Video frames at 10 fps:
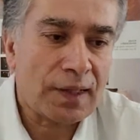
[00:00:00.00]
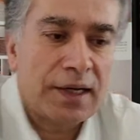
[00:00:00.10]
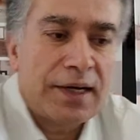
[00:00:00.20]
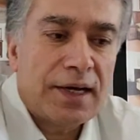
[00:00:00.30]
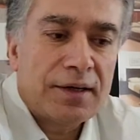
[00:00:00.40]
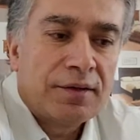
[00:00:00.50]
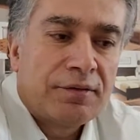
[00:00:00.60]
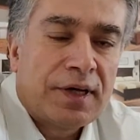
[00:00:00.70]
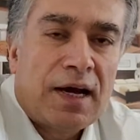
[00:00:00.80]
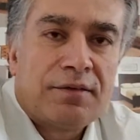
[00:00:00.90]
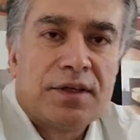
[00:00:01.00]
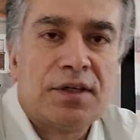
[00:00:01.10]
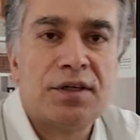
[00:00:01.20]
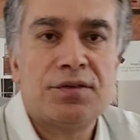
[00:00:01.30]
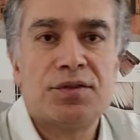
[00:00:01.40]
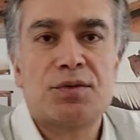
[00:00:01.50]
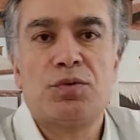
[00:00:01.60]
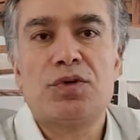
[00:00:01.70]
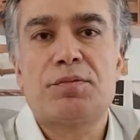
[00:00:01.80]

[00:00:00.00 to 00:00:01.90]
Again, we have the smooth